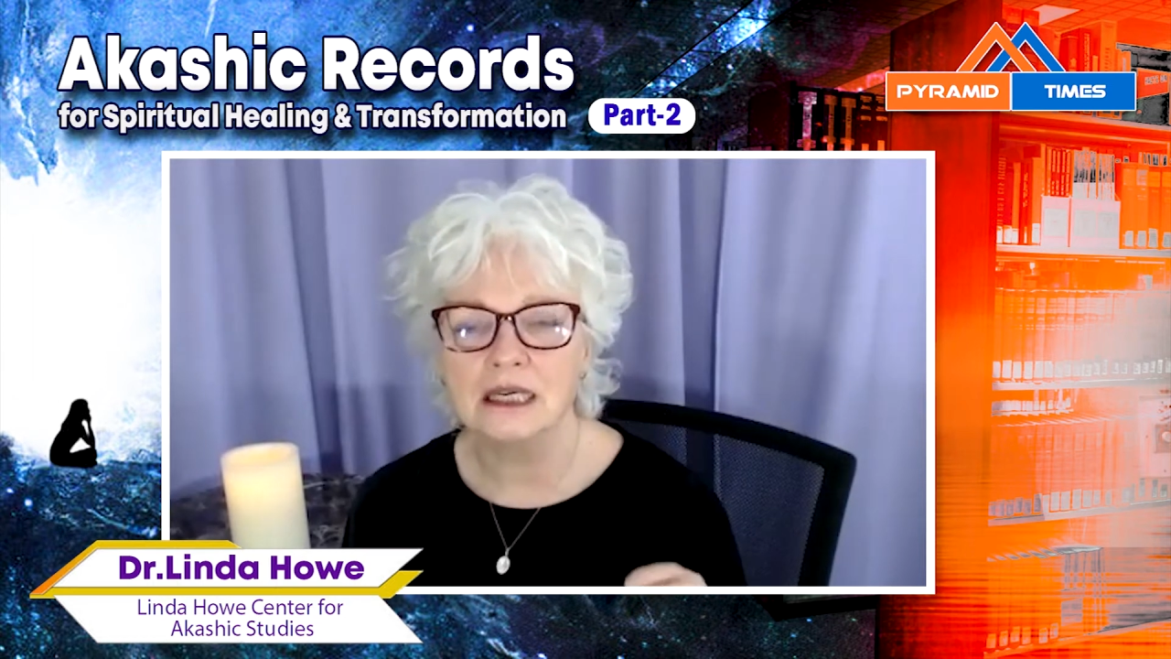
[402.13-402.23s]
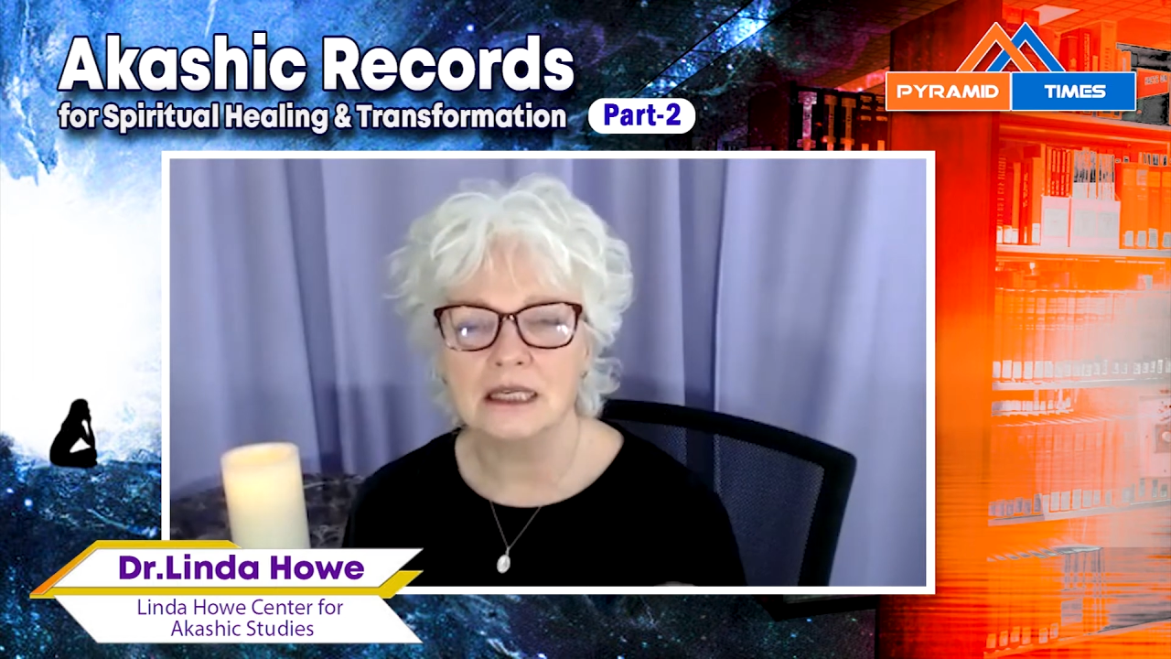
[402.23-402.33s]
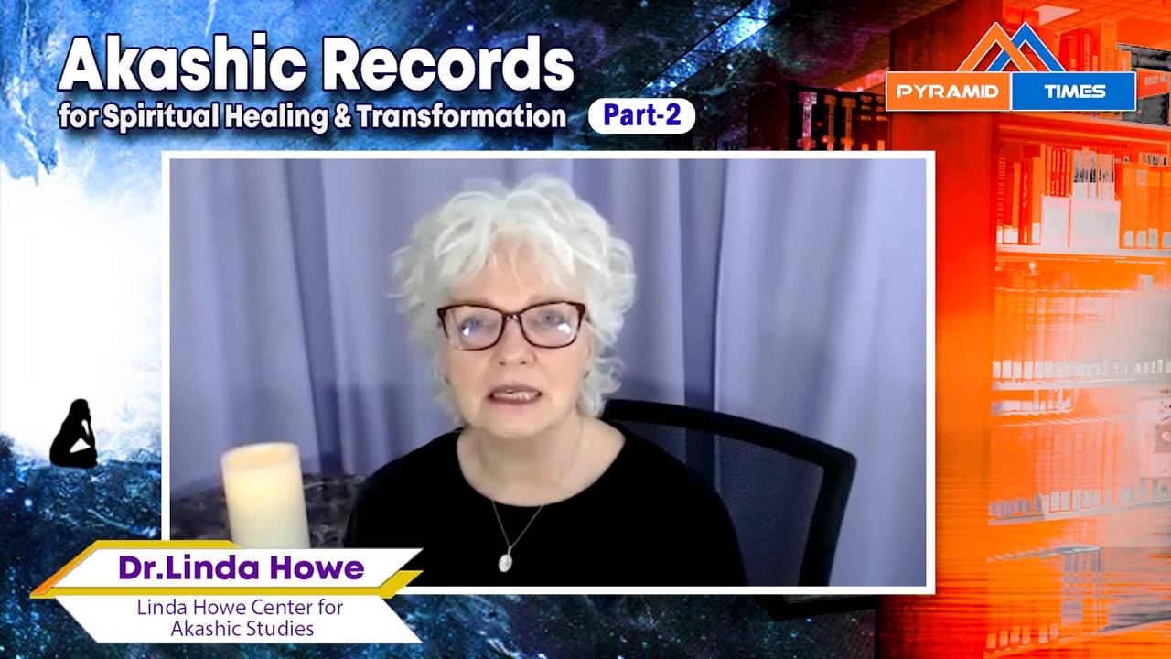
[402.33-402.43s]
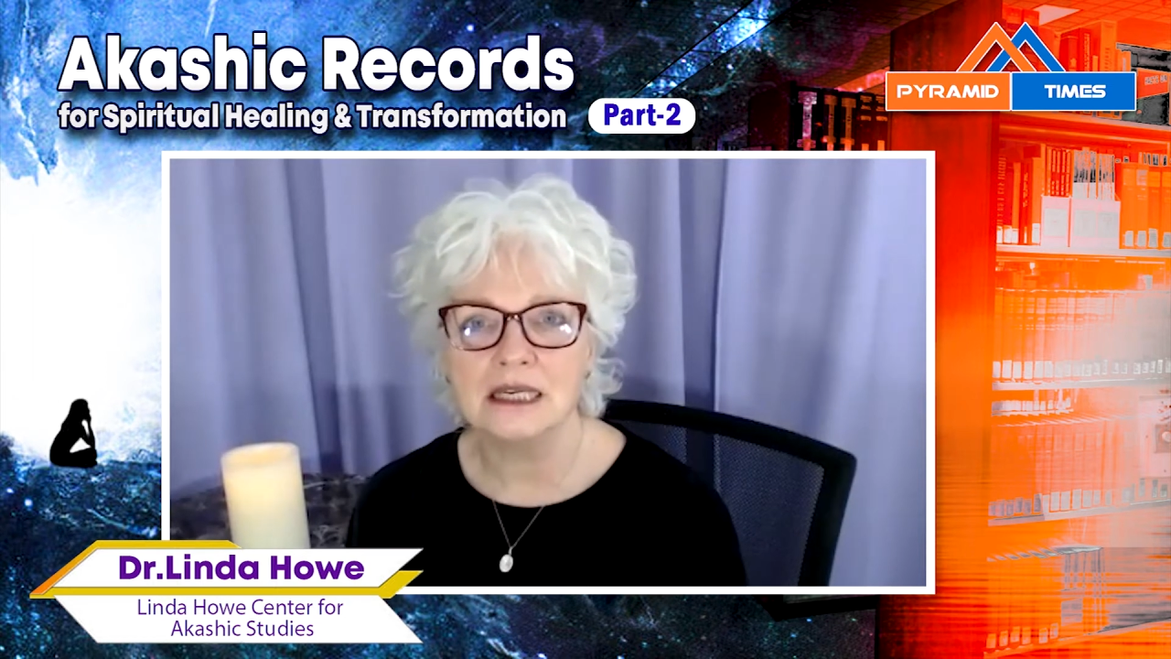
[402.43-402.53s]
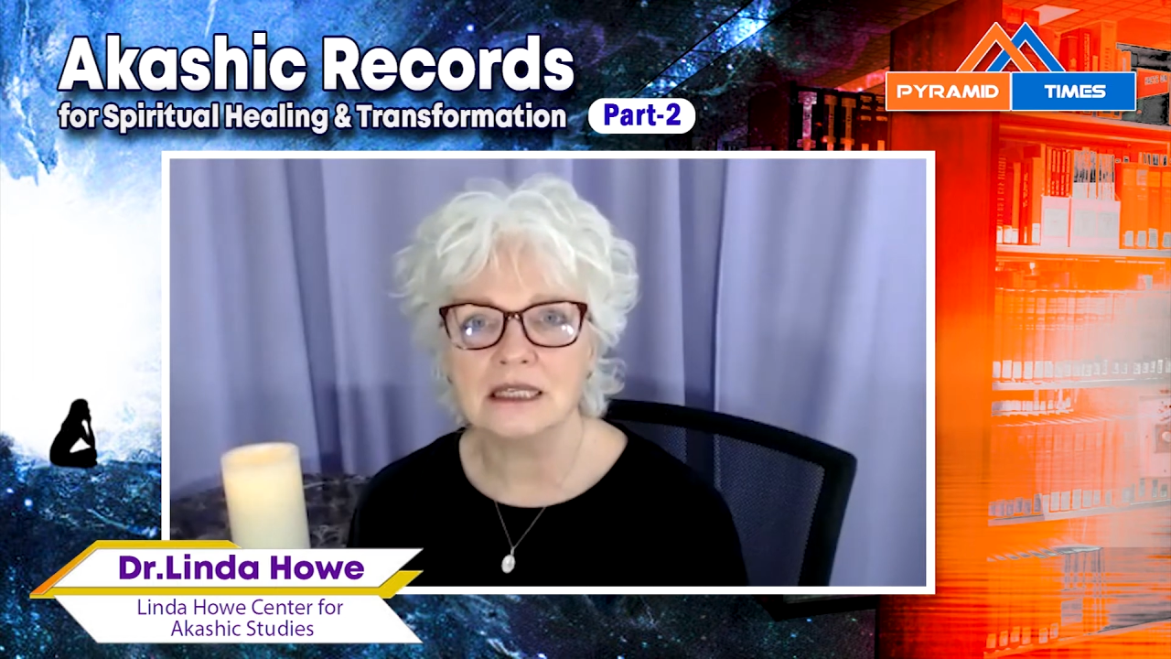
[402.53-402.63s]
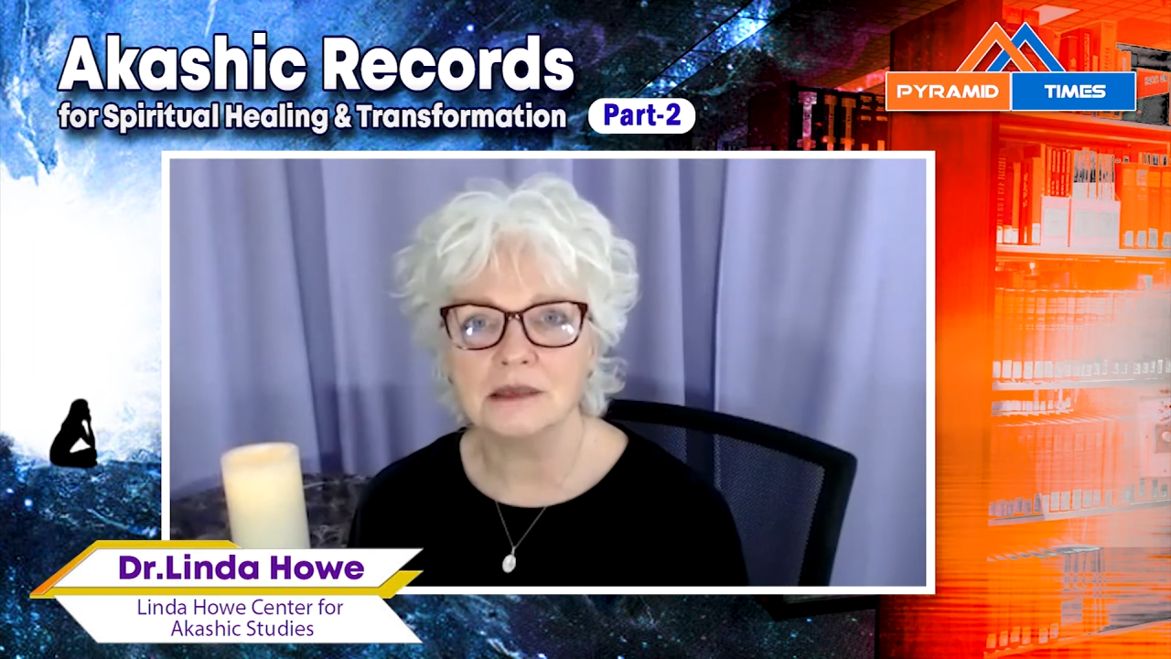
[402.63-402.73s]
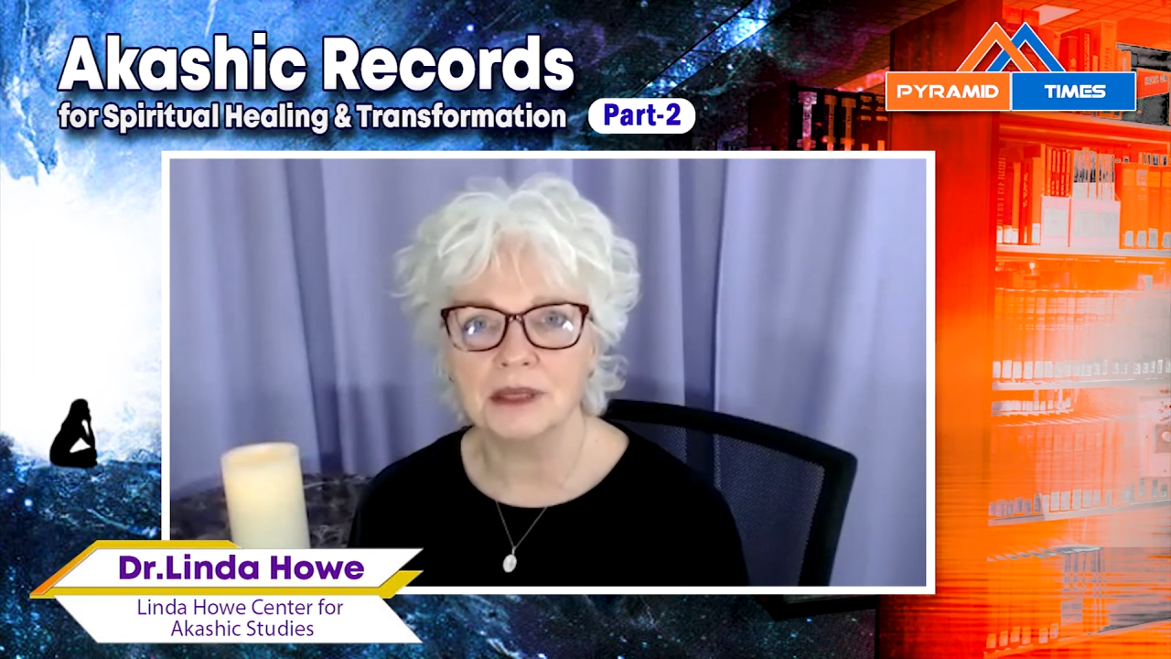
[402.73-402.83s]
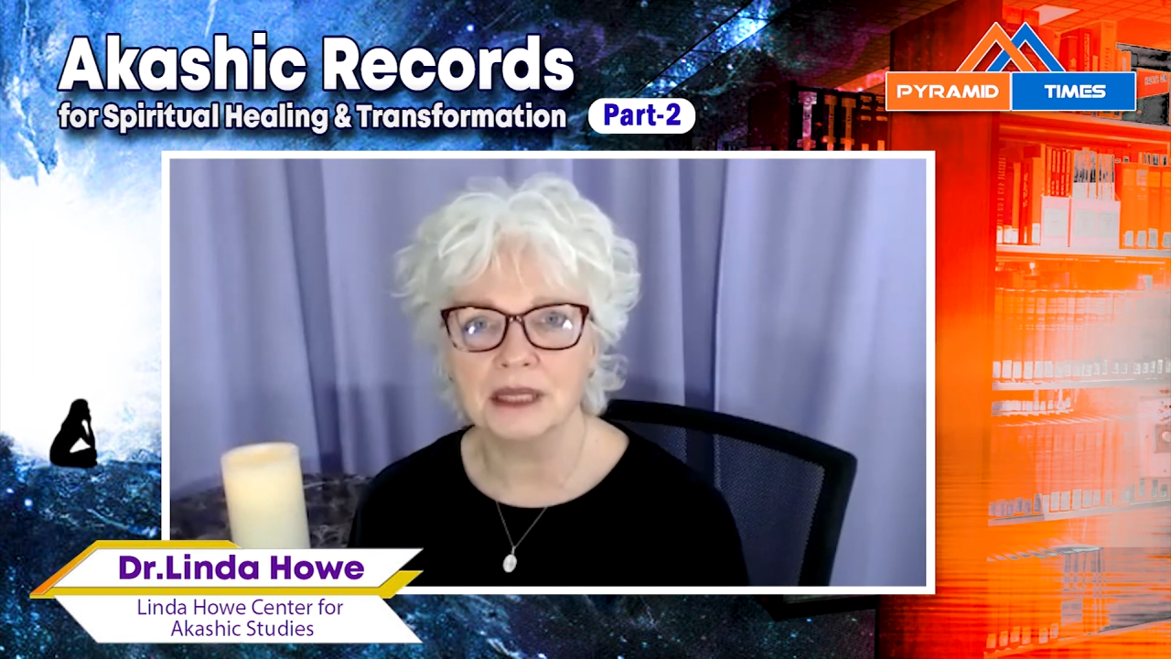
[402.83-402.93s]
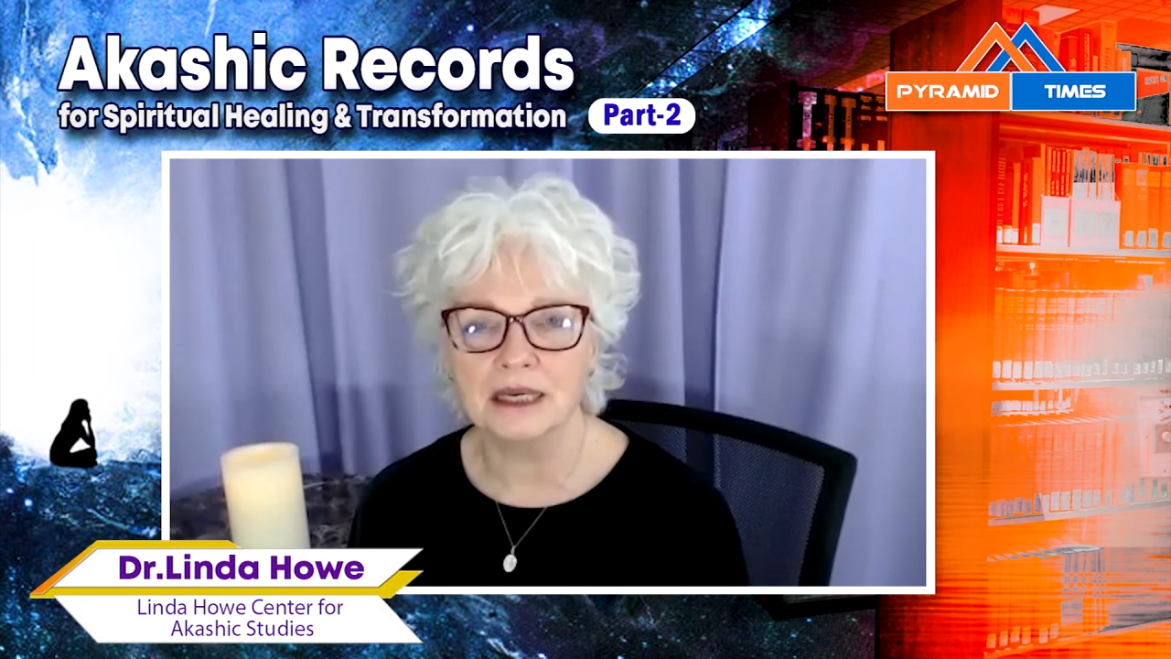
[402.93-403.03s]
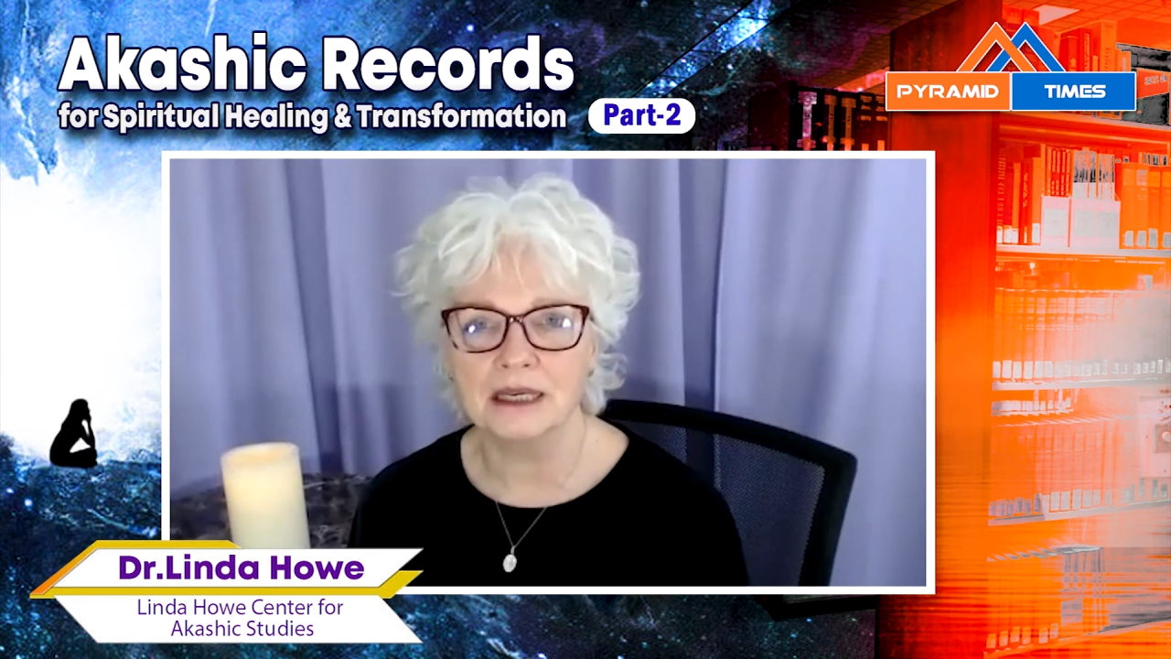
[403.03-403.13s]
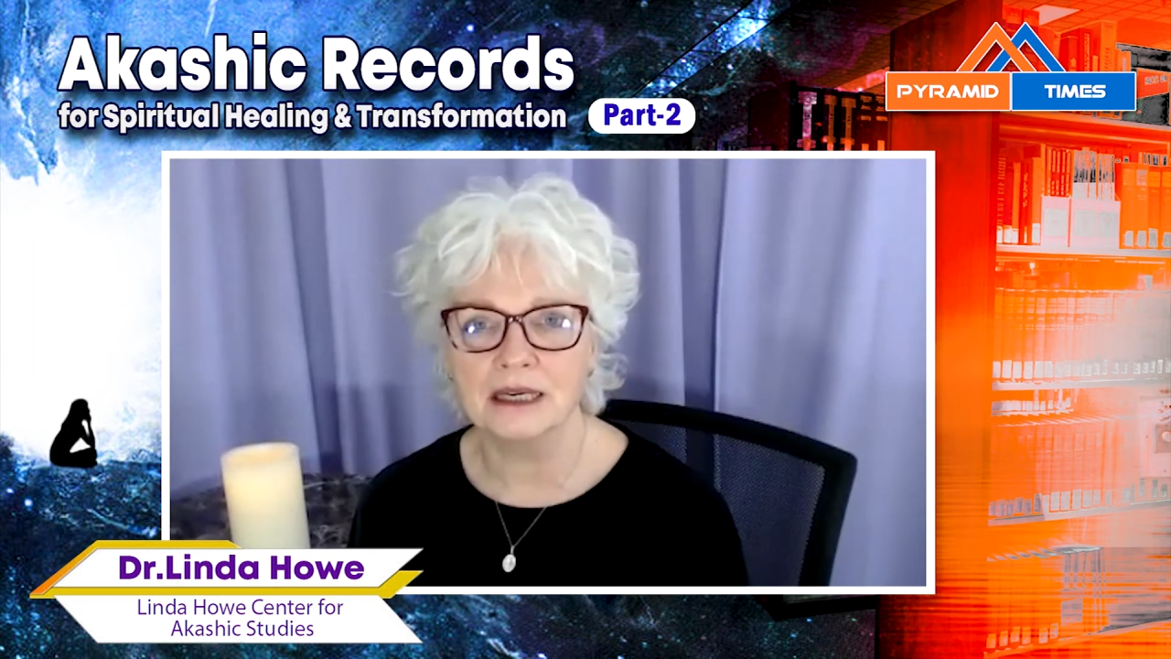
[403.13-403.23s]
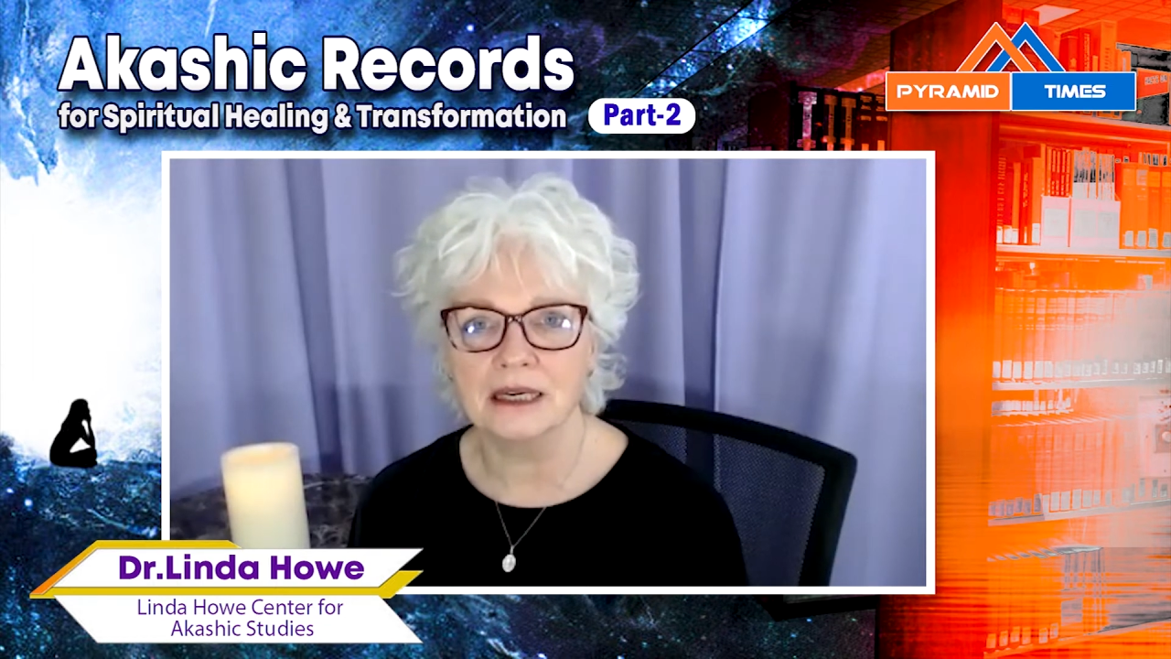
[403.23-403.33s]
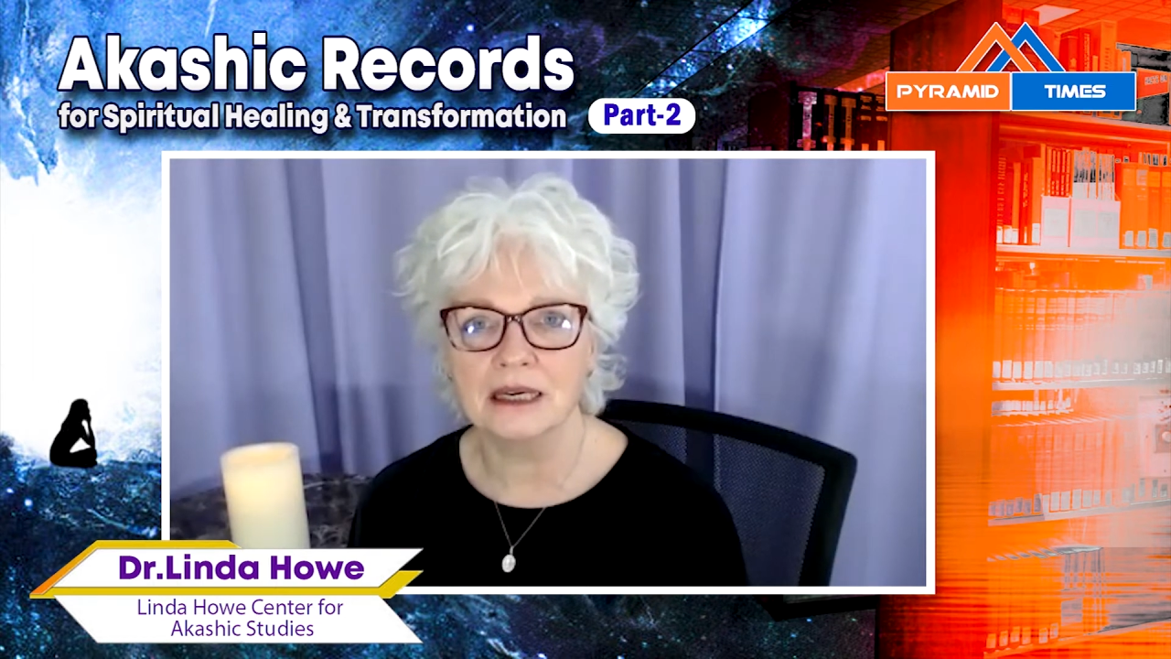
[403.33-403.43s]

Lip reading: Discipline